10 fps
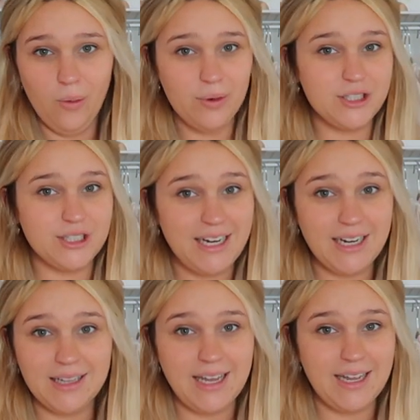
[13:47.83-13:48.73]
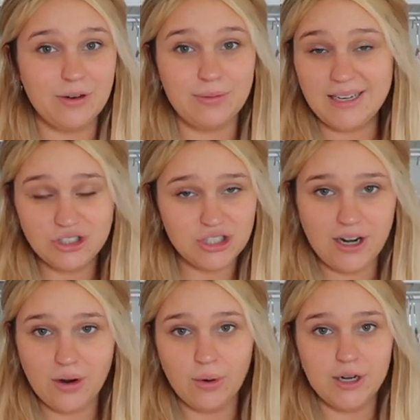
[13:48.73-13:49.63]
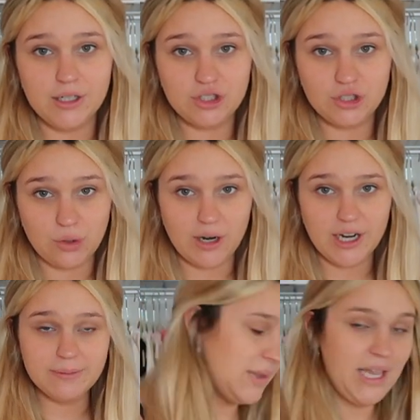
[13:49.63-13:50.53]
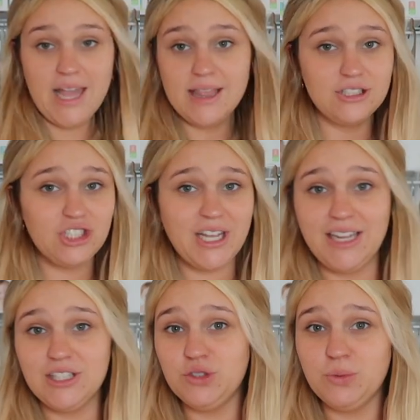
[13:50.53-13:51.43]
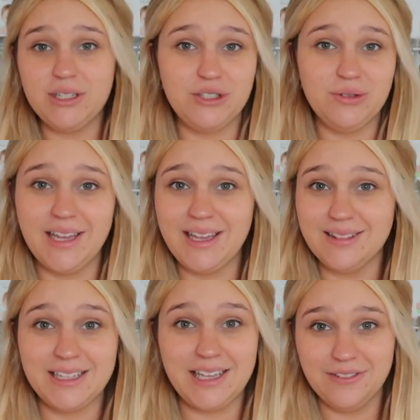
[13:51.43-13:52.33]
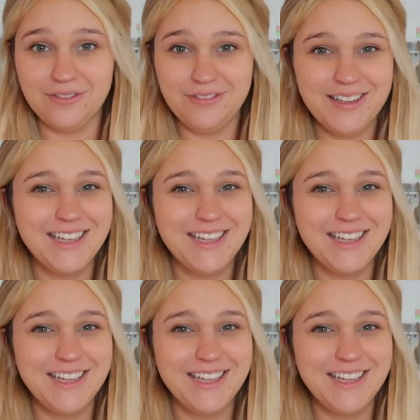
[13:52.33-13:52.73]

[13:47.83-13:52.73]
when you're in a like a restaurant or a store, and then change when you like leave.